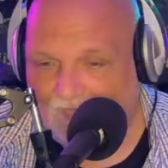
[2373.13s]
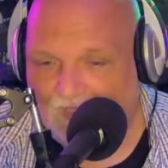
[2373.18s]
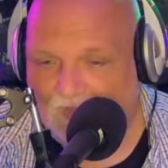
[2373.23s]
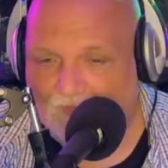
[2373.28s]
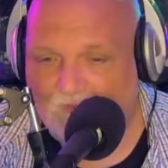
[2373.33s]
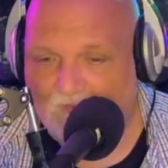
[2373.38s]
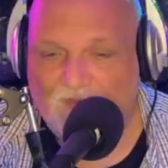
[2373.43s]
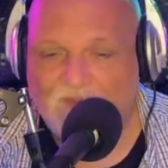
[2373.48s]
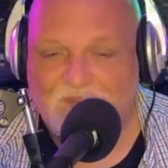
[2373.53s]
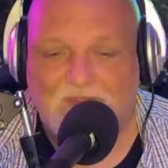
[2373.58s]

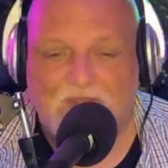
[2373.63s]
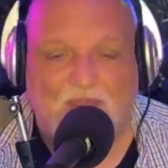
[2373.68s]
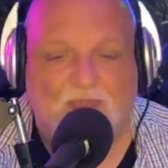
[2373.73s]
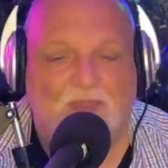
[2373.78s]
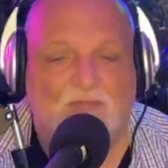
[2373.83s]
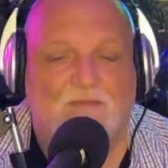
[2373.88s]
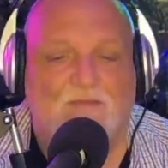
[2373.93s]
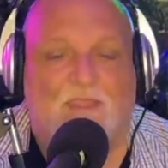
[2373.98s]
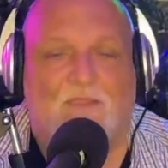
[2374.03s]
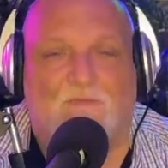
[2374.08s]
with that,
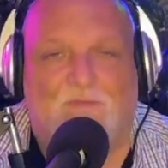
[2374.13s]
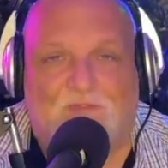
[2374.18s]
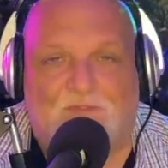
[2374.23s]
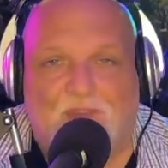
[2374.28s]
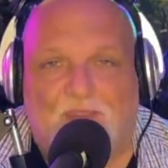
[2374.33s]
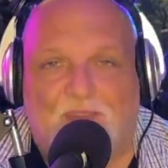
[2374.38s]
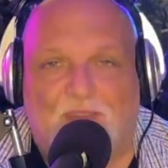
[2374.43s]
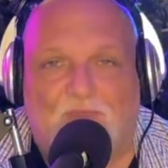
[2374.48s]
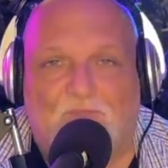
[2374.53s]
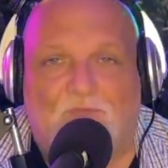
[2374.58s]
I want to
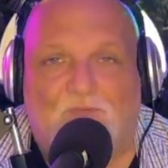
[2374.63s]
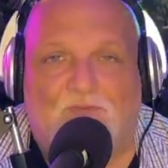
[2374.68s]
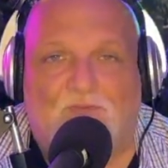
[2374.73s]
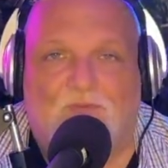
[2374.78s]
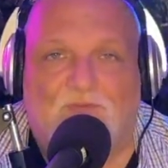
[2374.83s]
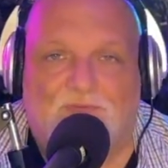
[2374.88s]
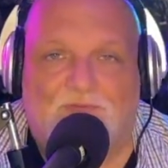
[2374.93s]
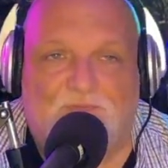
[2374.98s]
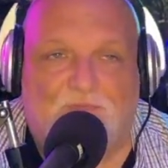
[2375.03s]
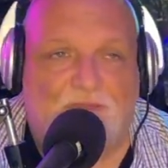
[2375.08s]
thank everyone
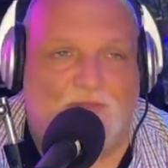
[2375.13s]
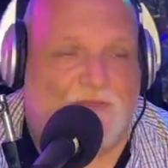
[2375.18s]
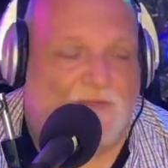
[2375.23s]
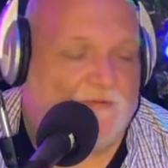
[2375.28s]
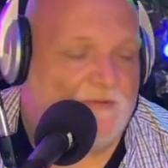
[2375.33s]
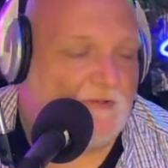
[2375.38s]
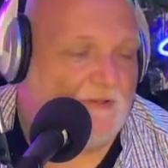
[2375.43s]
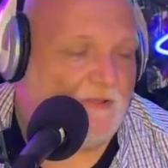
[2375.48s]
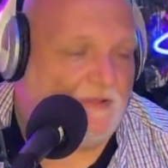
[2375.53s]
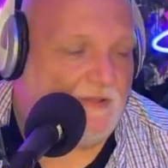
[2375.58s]
who's been here
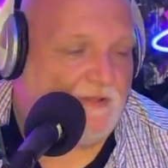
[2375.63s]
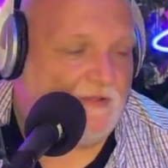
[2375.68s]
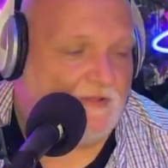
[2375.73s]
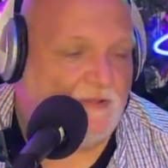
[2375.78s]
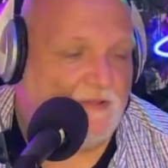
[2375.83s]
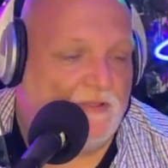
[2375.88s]
tonight.